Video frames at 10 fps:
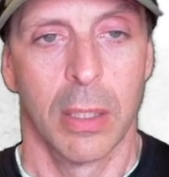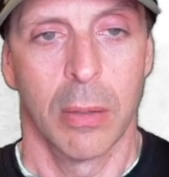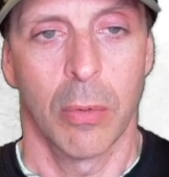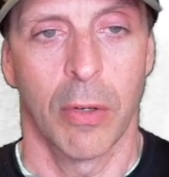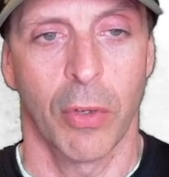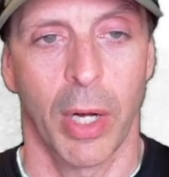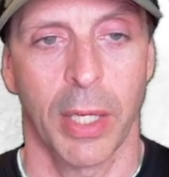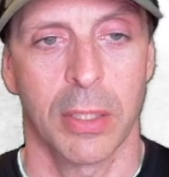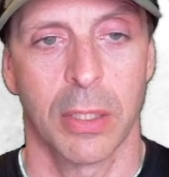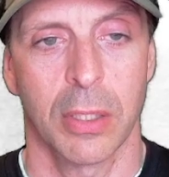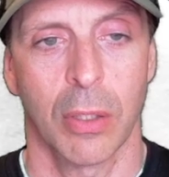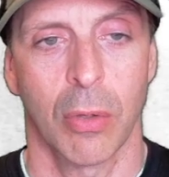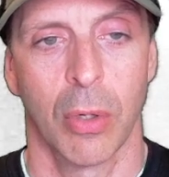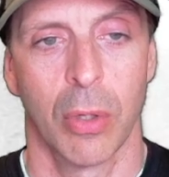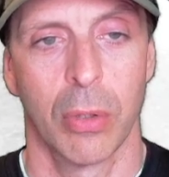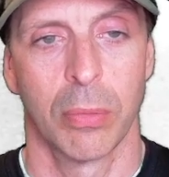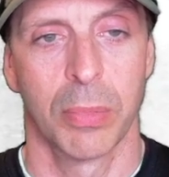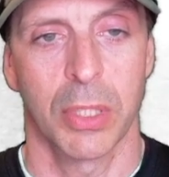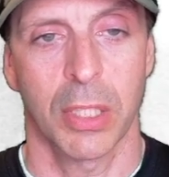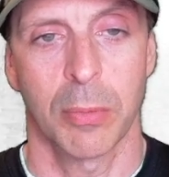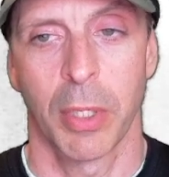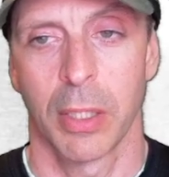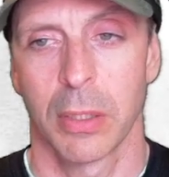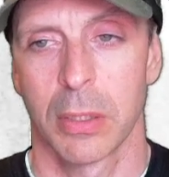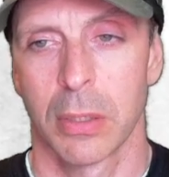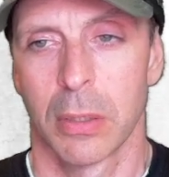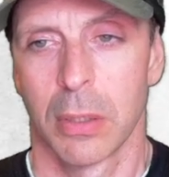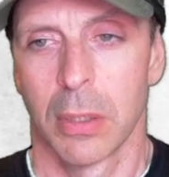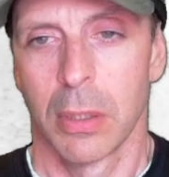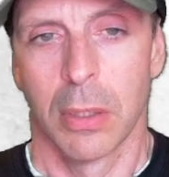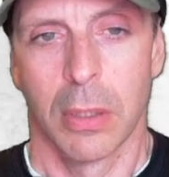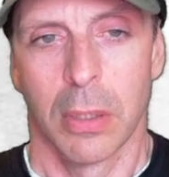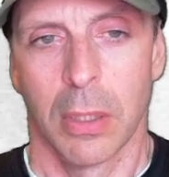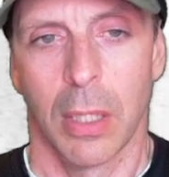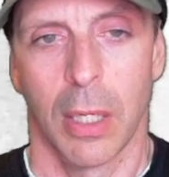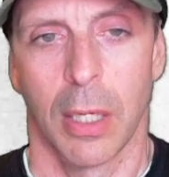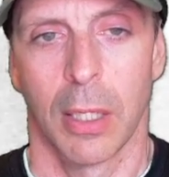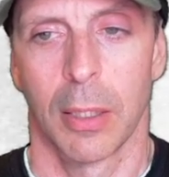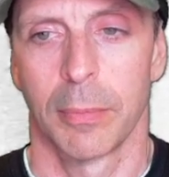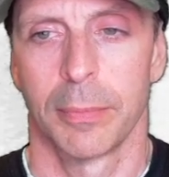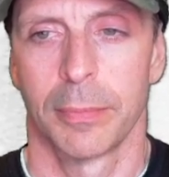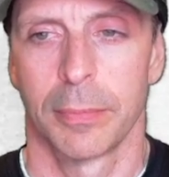where I've got access to crew, 6 minutes, and